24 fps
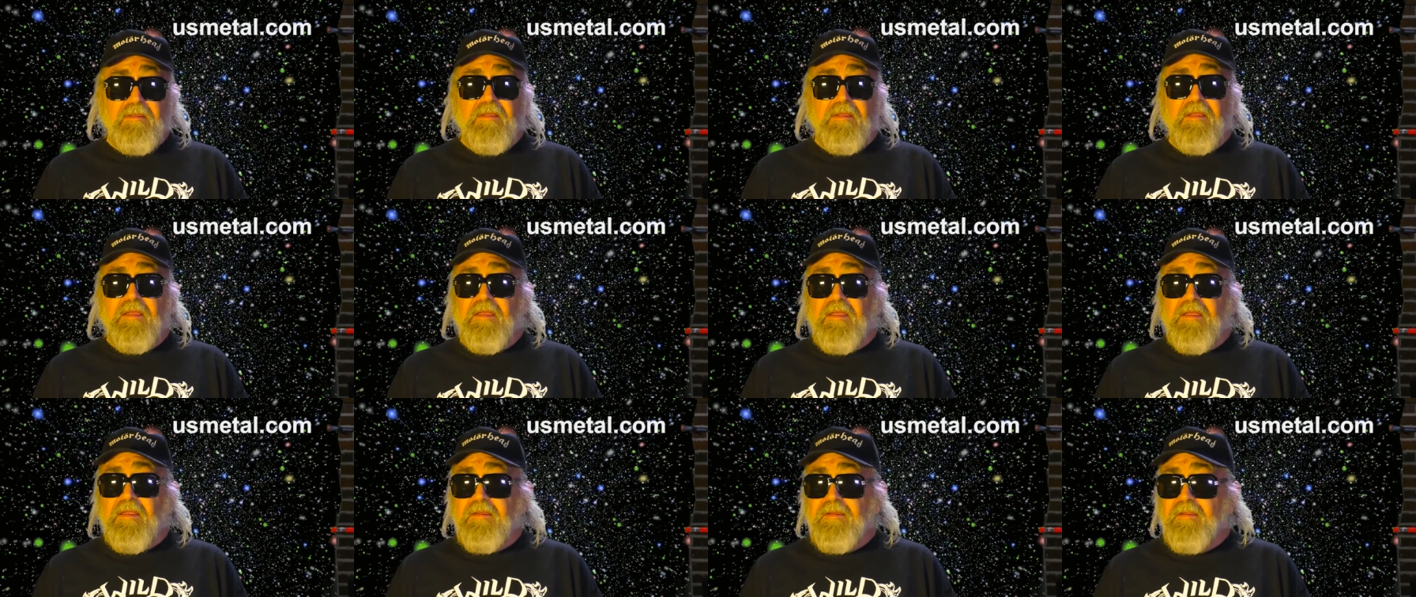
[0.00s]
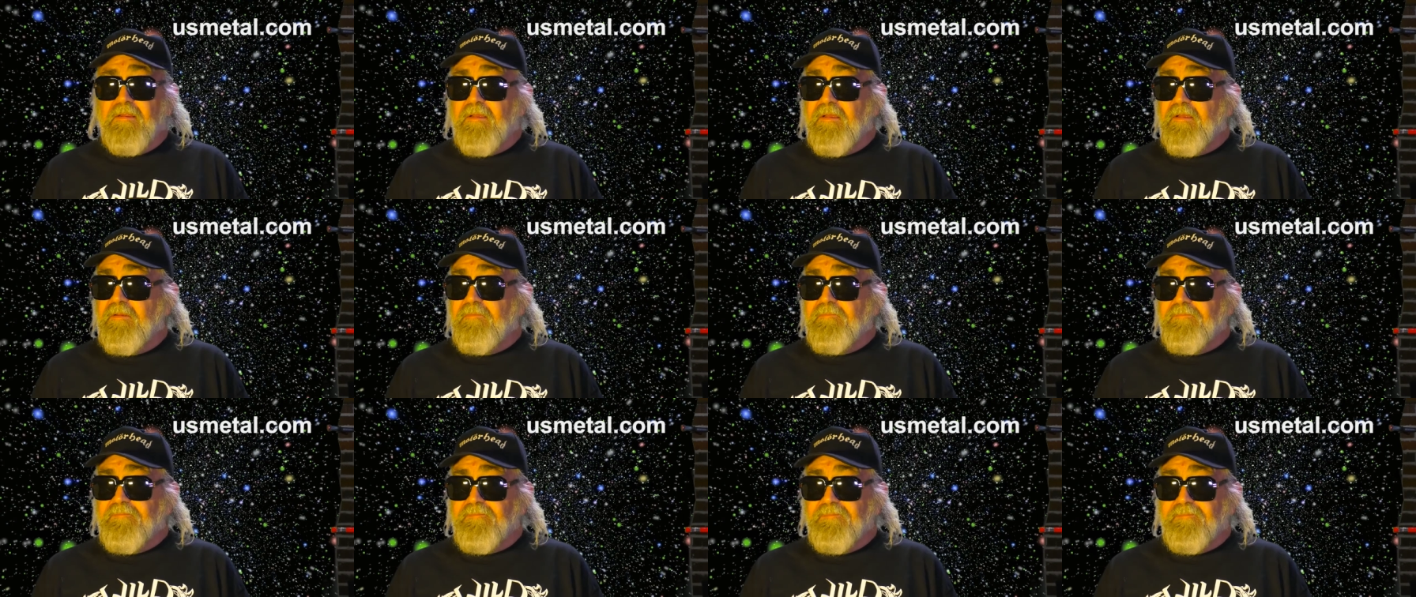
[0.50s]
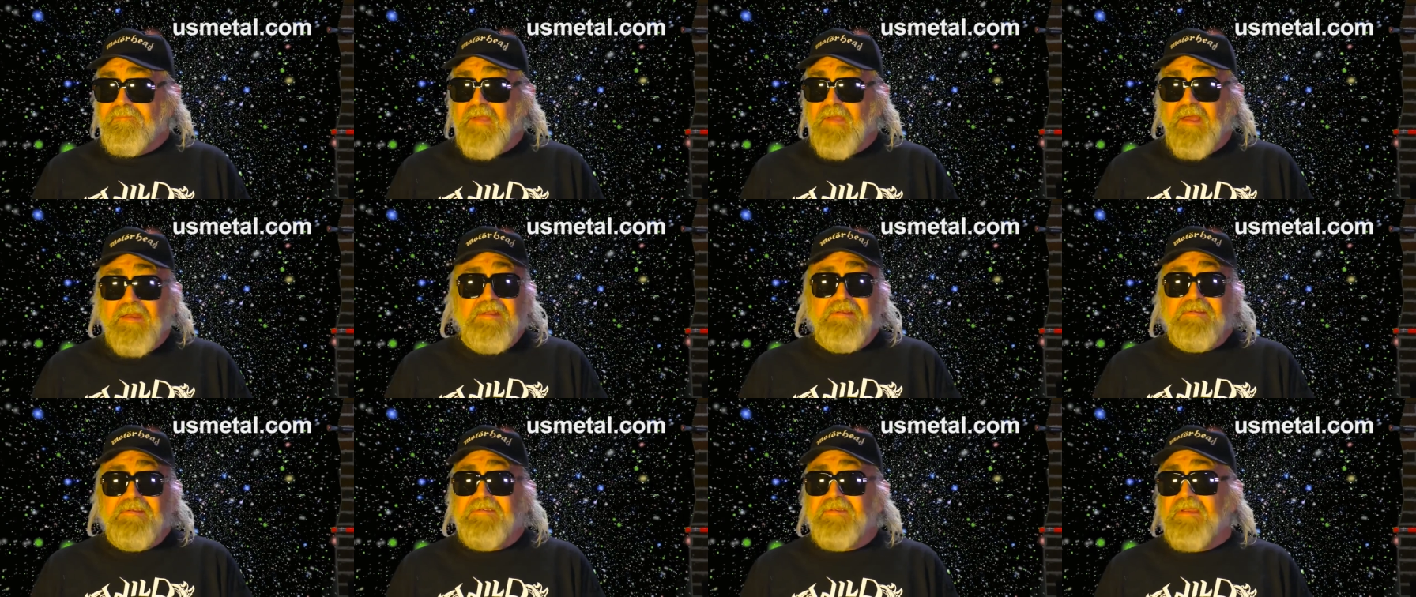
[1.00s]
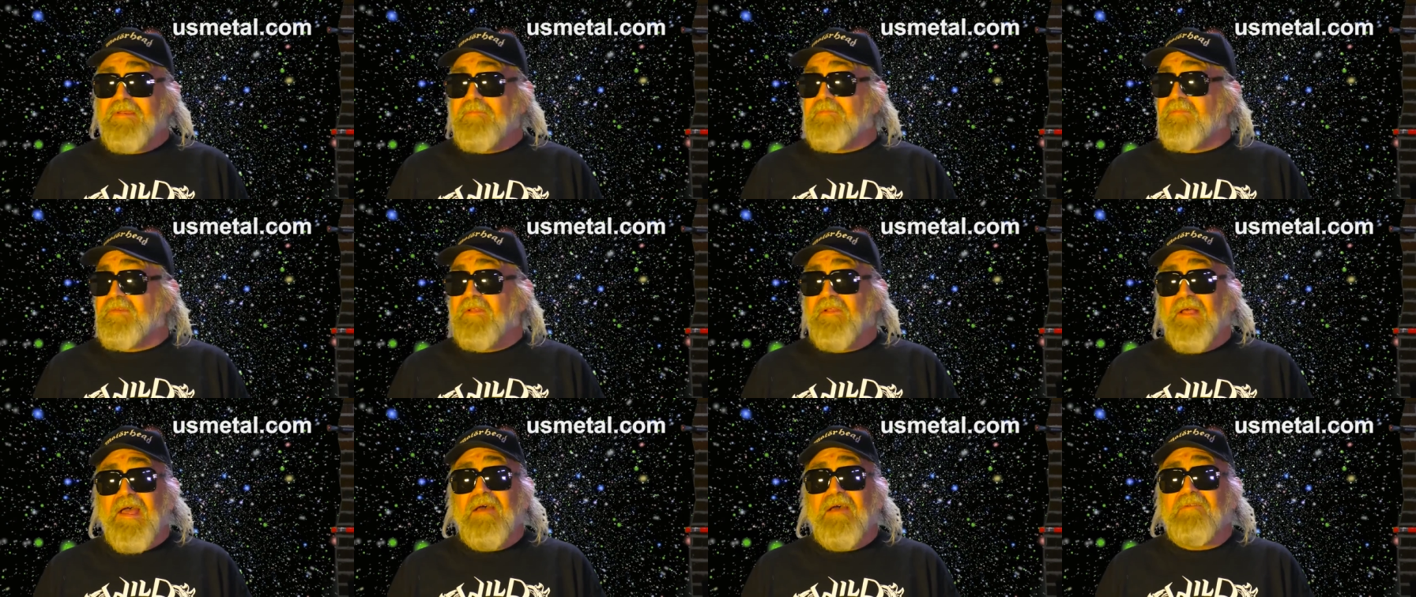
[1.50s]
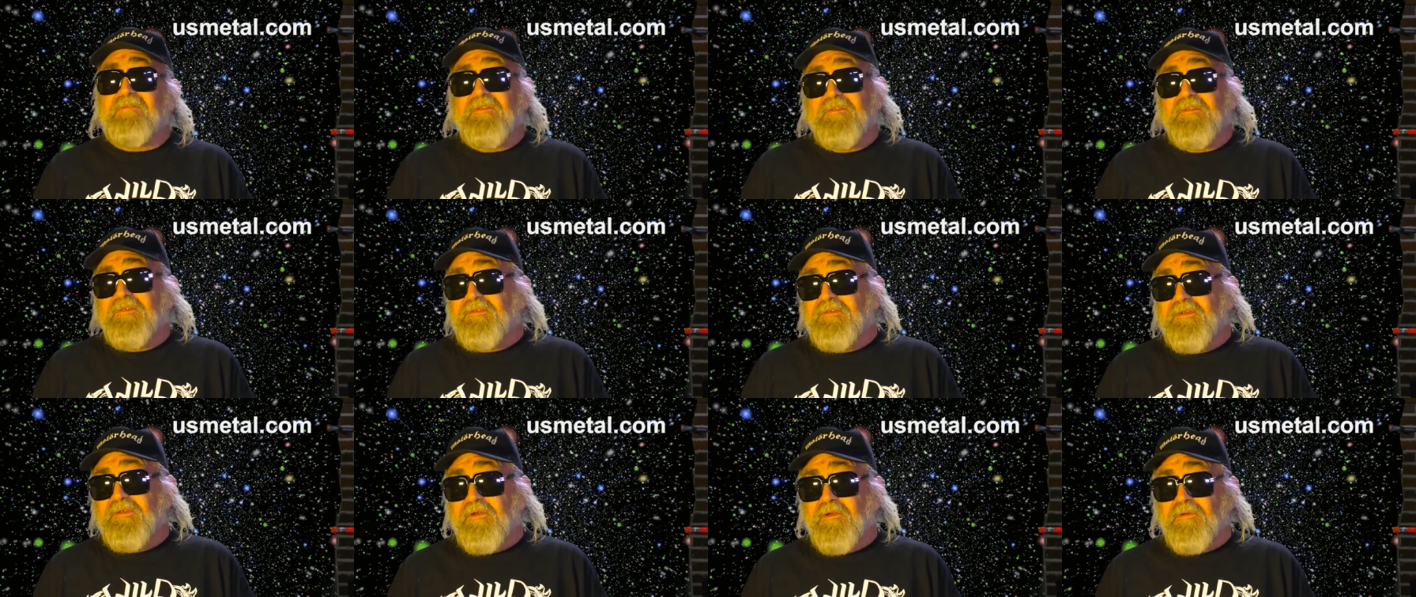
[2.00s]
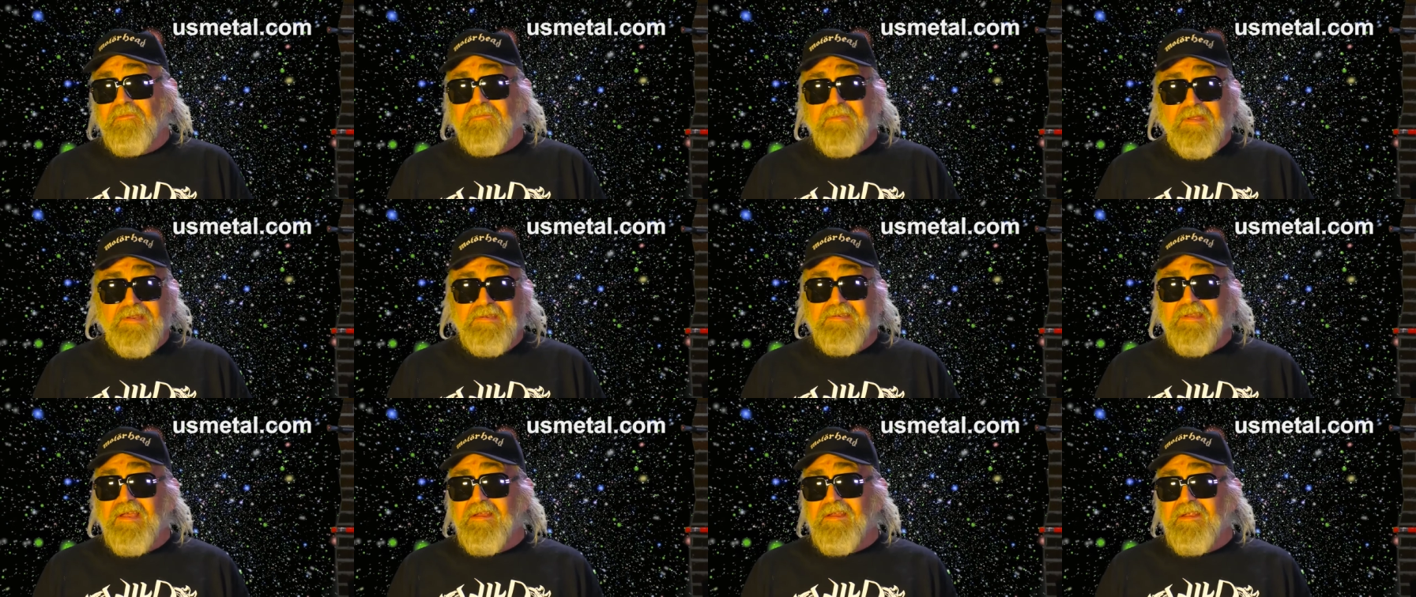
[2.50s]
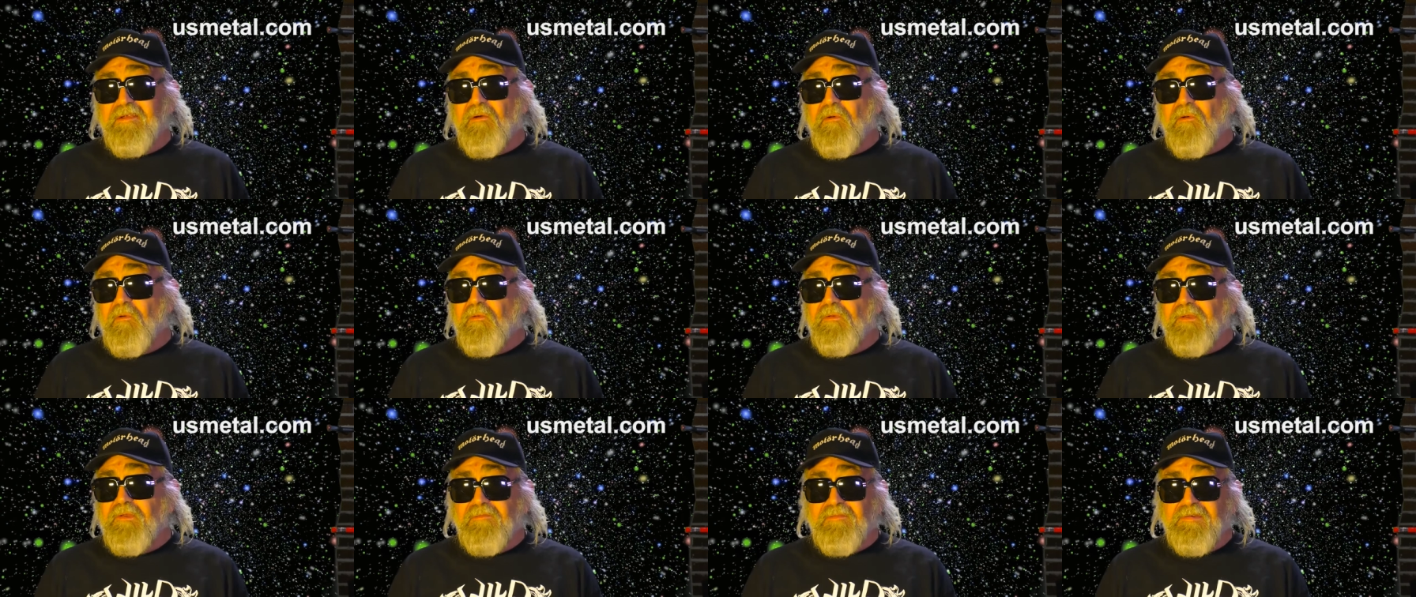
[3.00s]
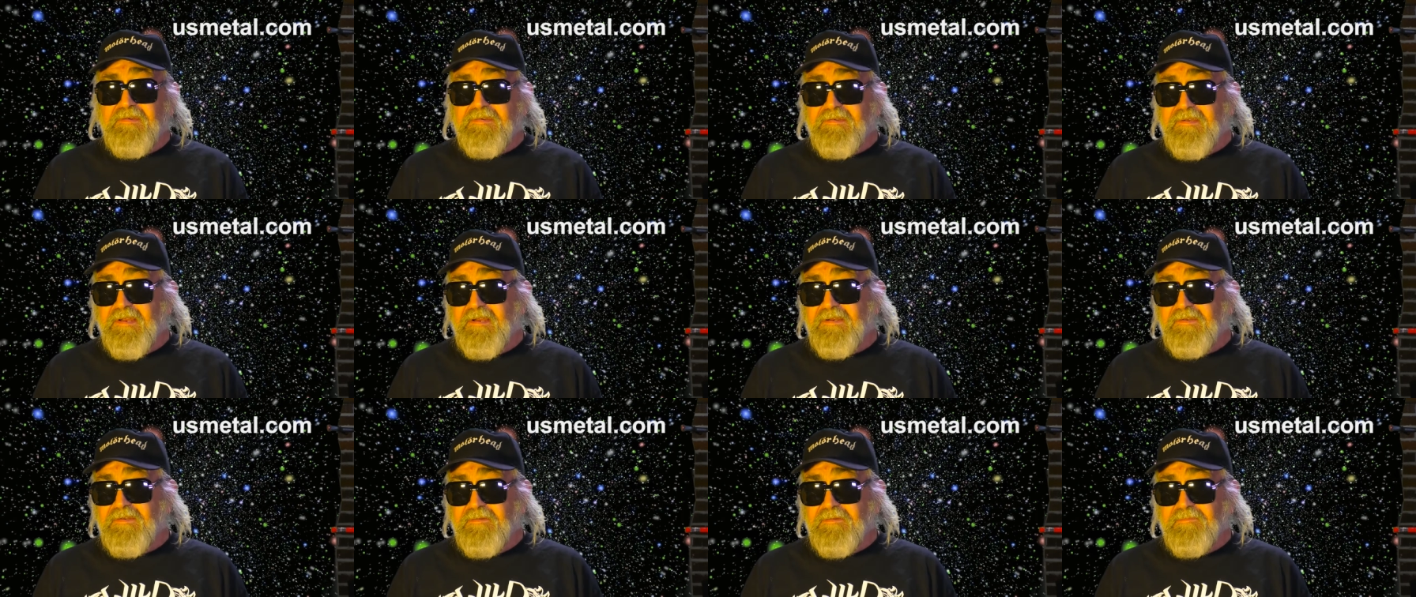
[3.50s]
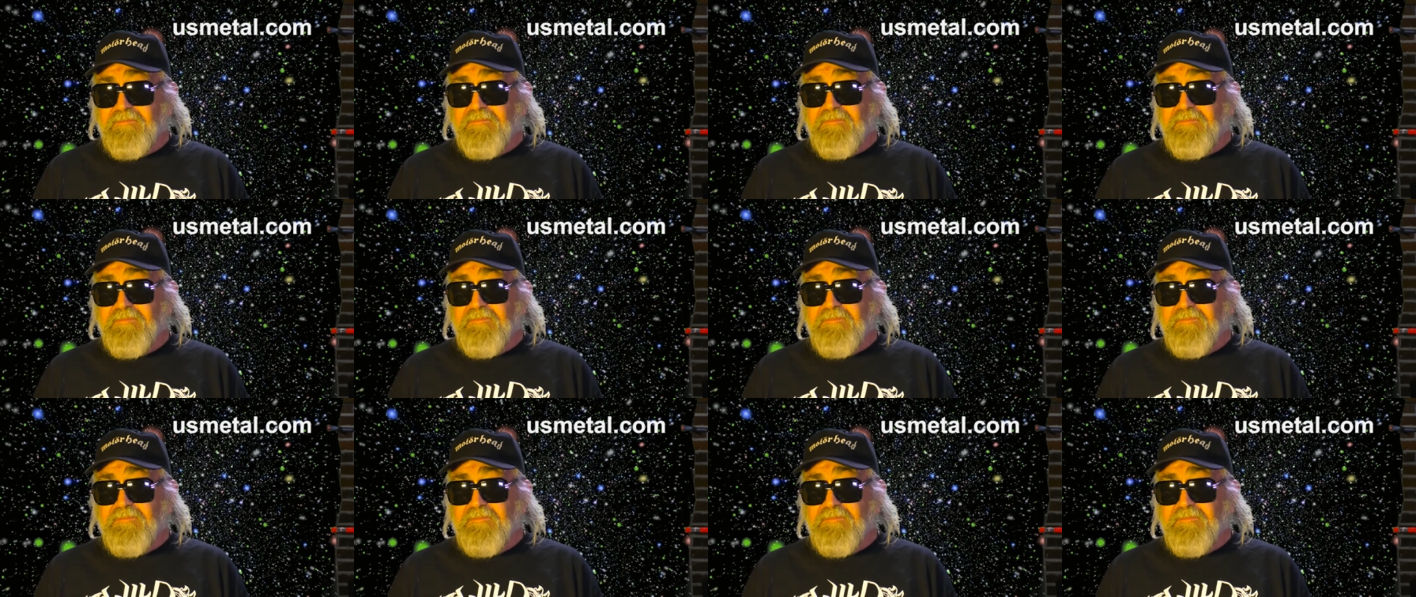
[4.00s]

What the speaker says: and I didn't see them until after the show. They sat in a whole different section,